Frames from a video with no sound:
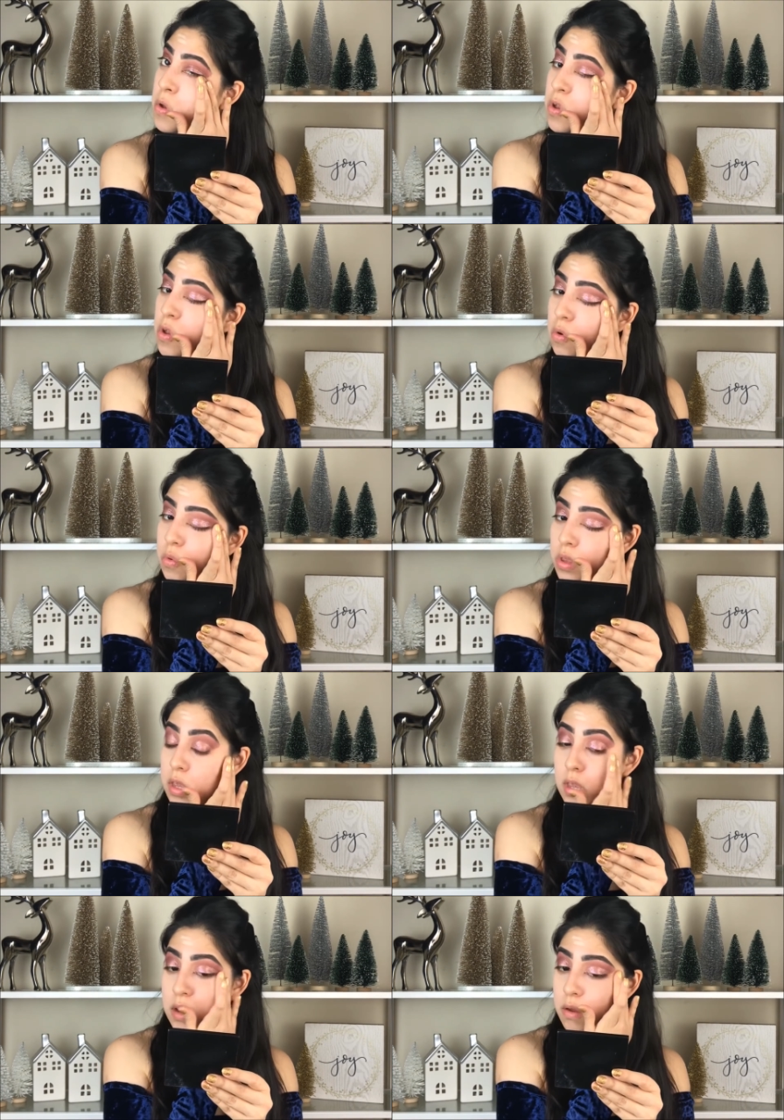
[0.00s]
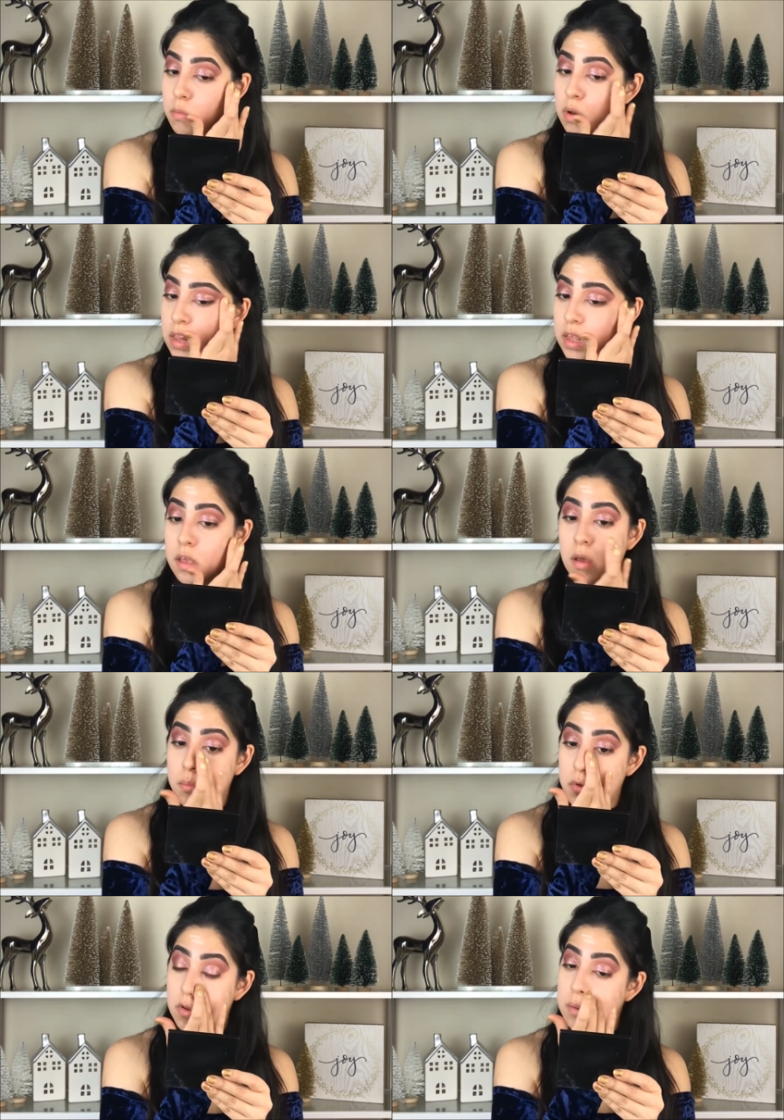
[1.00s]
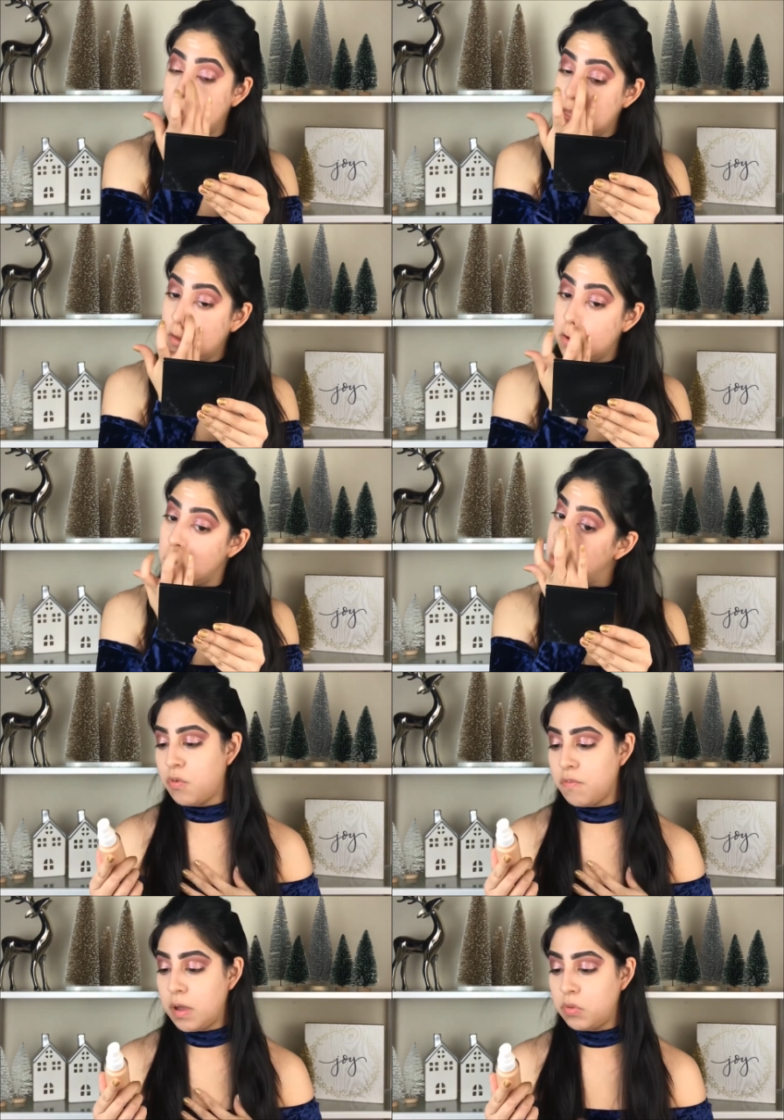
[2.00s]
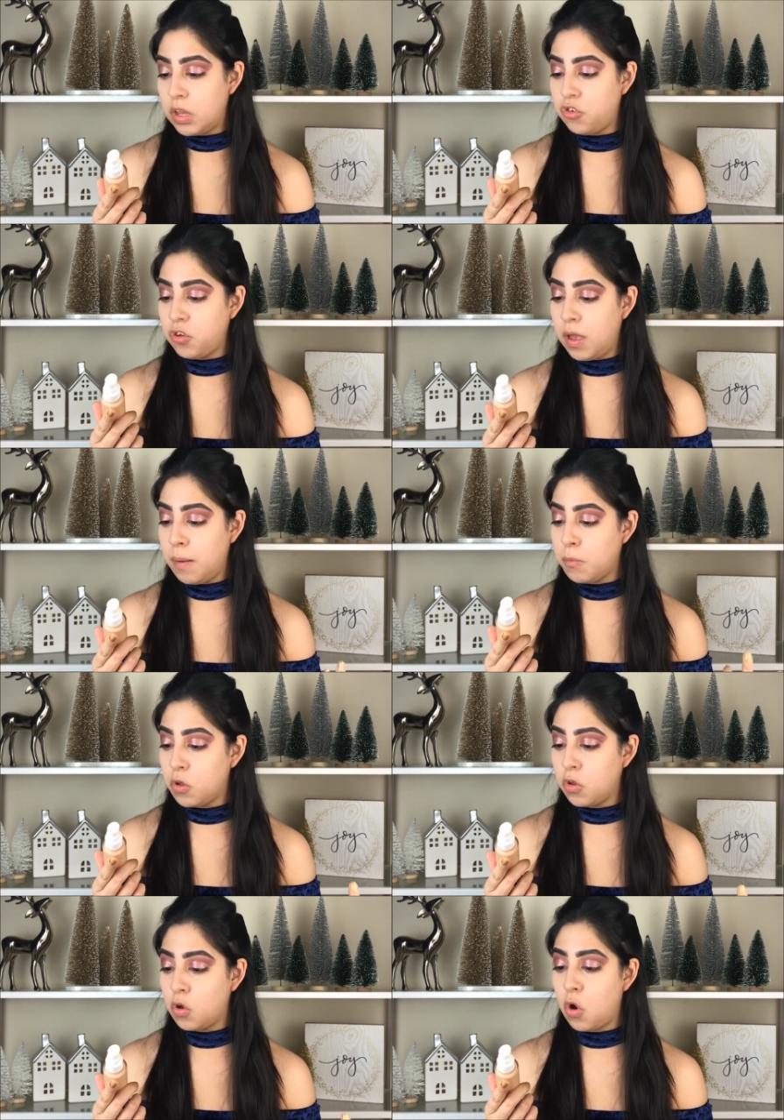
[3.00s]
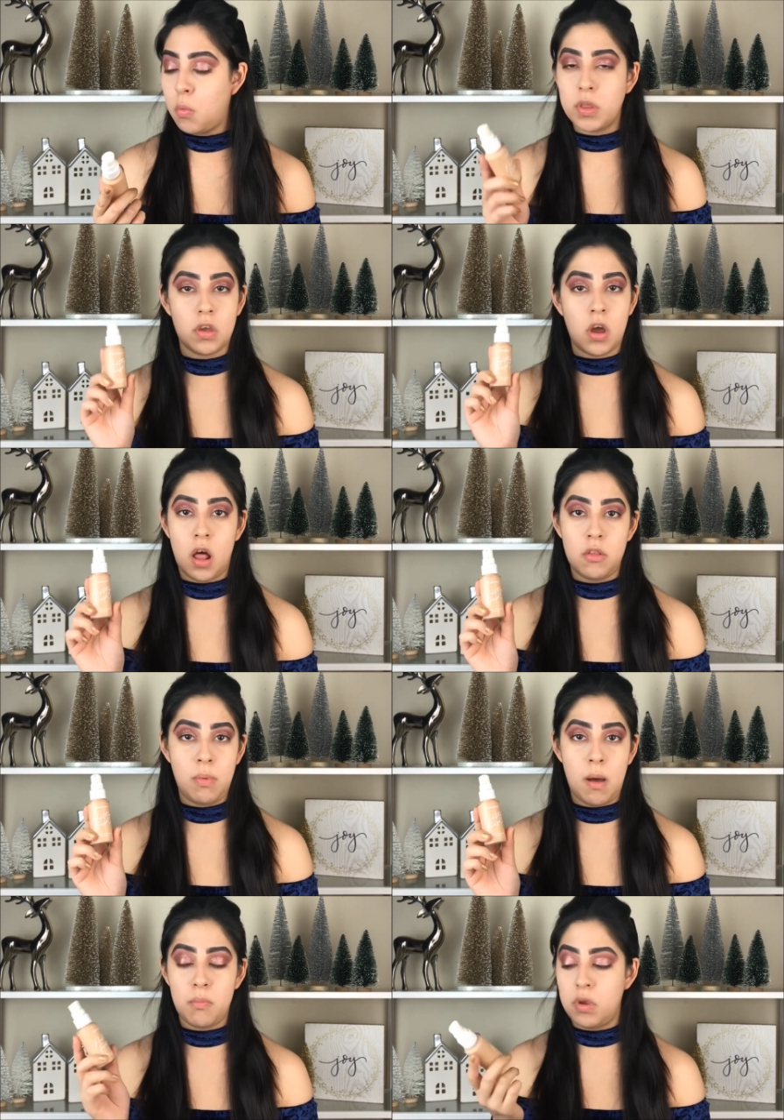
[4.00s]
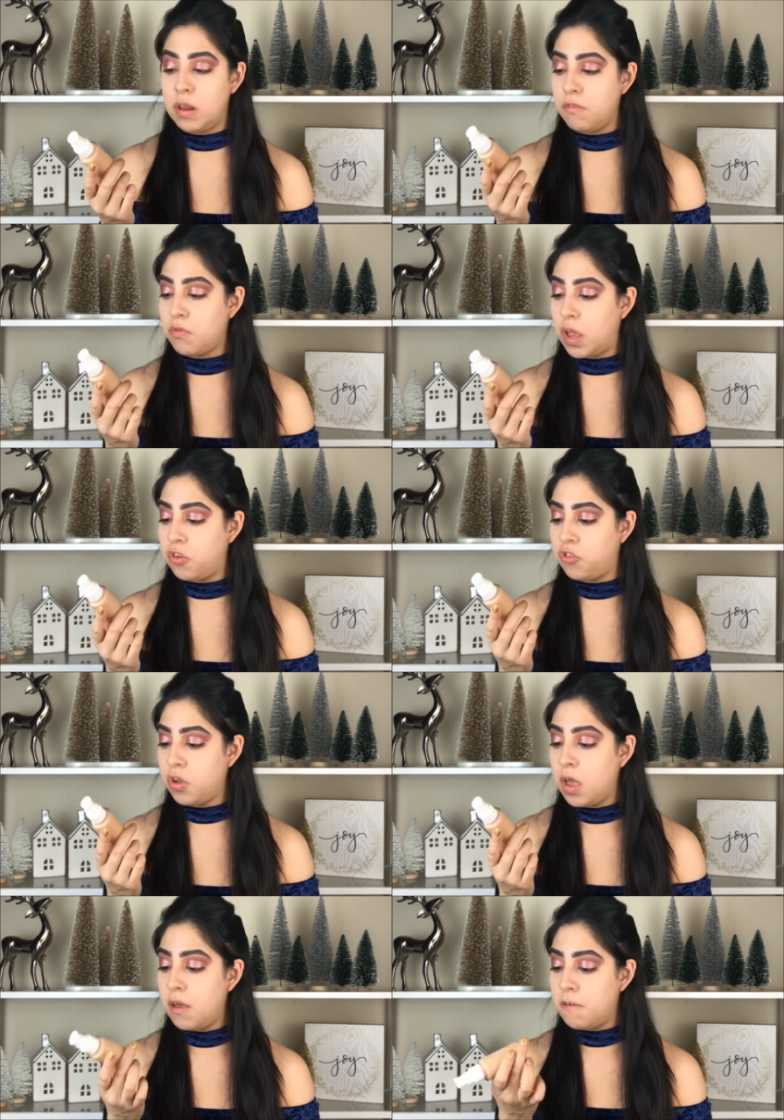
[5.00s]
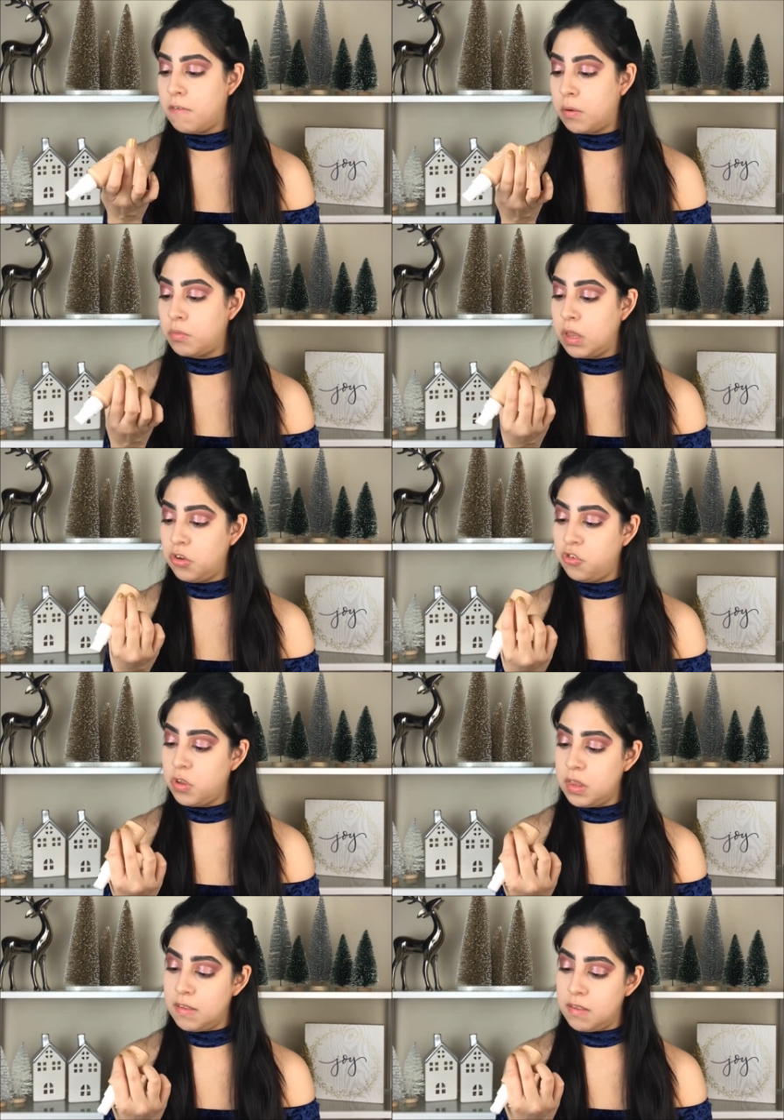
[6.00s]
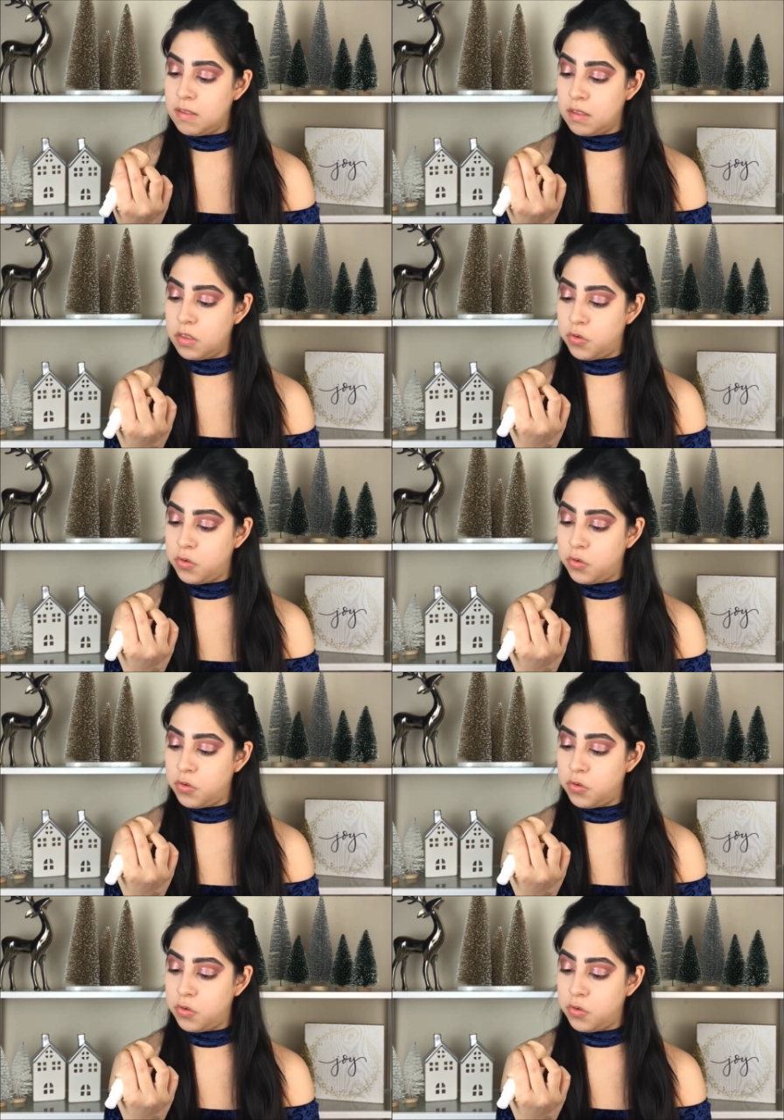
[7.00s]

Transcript: You don't need really a beauty blender. For foundation, I'm gonna go with the ColourPop Pretty Fresh foundation. This is in the